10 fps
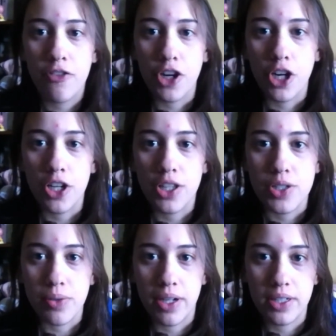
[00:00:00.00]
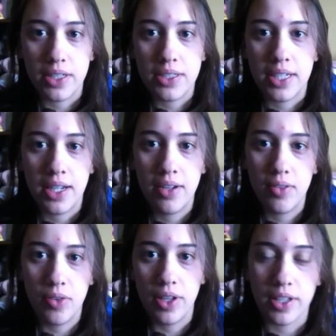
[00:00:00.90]
for the surrounding,
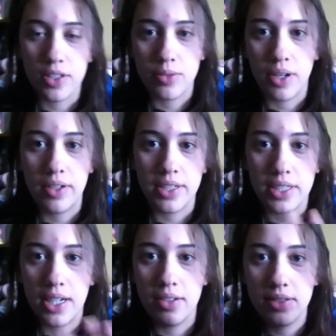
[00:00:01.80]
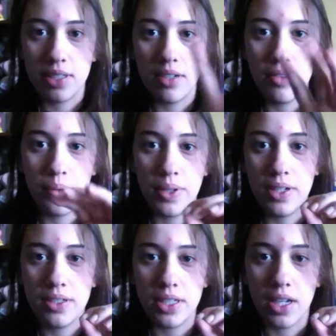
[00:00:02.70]
for like the surrounding towns and
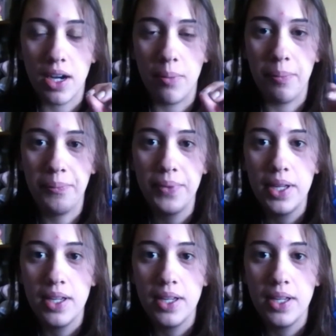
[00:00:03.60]
everyone to come